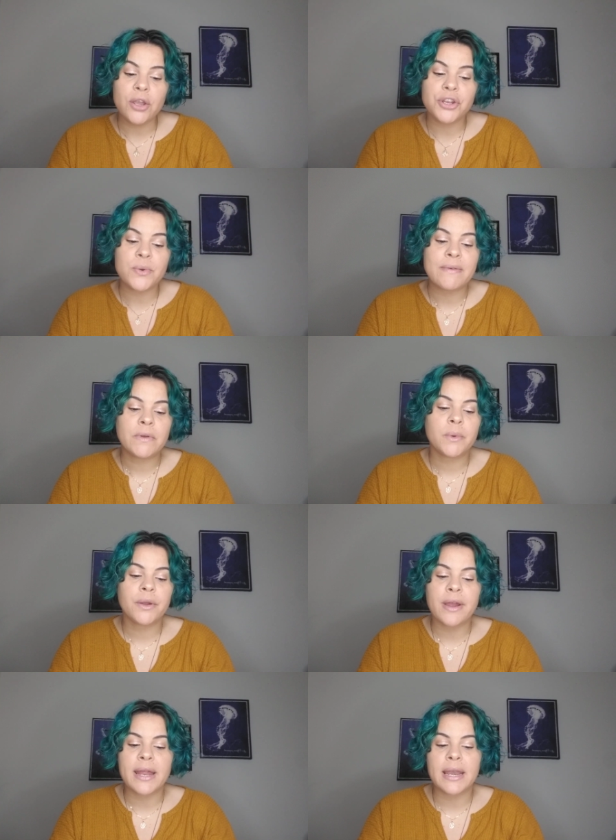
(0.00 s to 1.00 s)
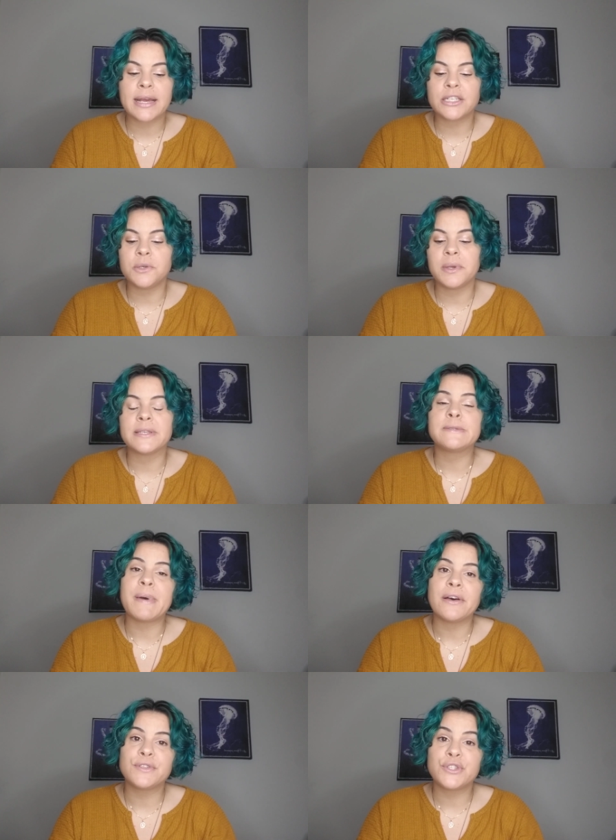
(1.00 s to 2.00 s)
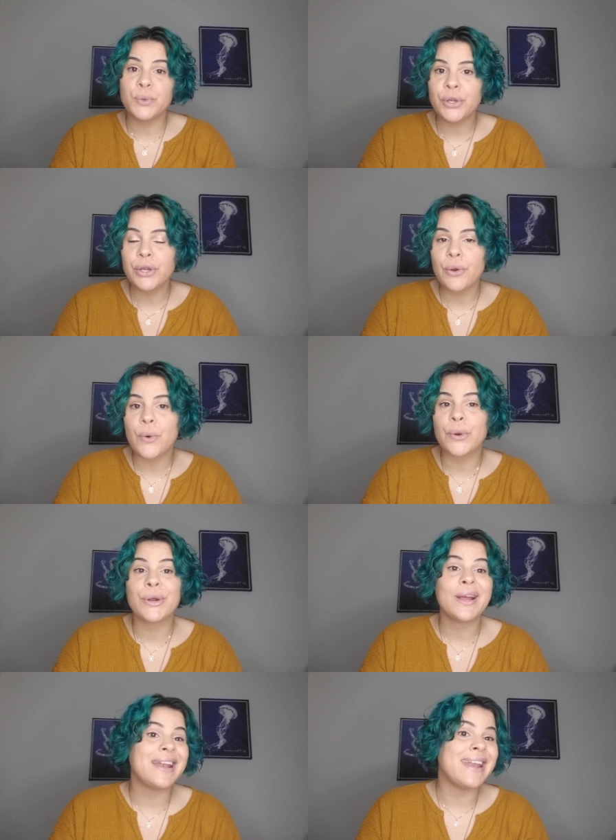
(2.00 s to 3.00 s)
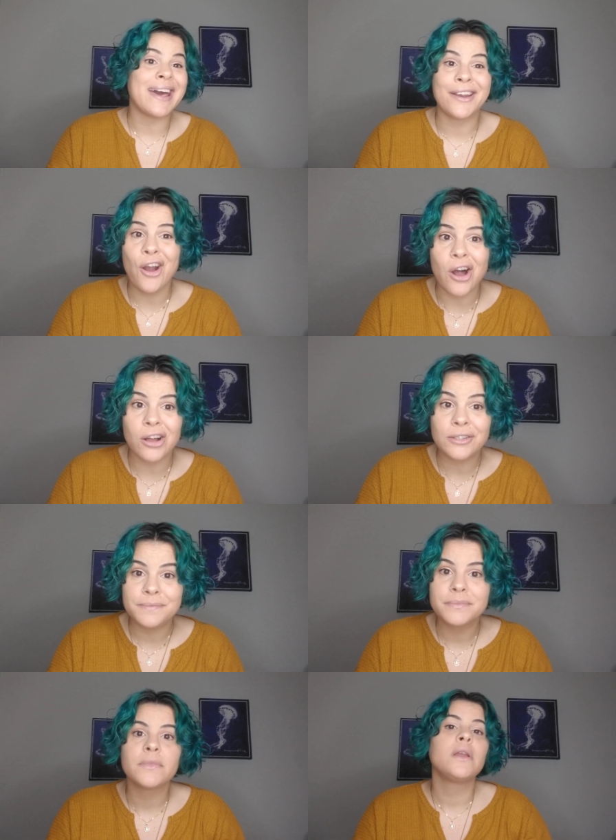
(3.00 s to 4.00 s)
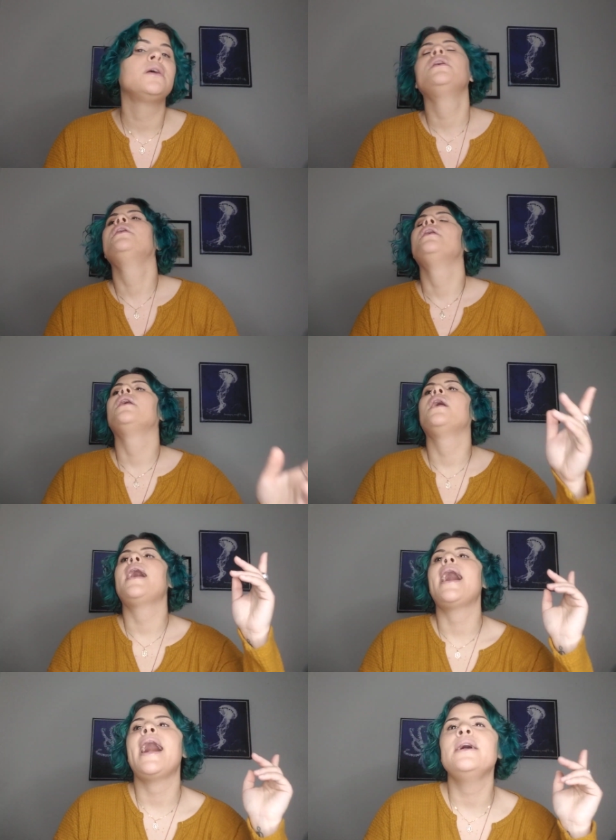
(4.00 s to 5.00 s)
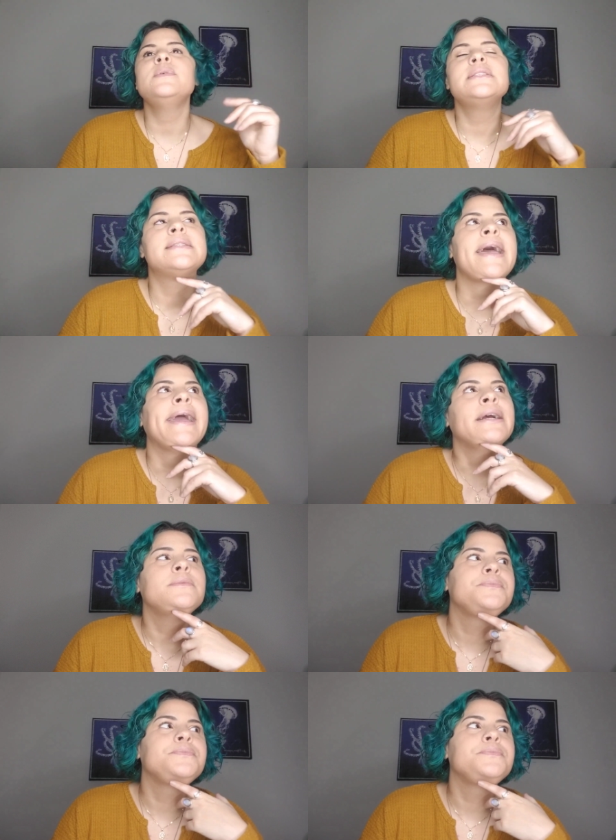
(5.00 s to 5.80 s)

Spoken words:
or do you ever regret not doing a spell sooner or none at all? I would say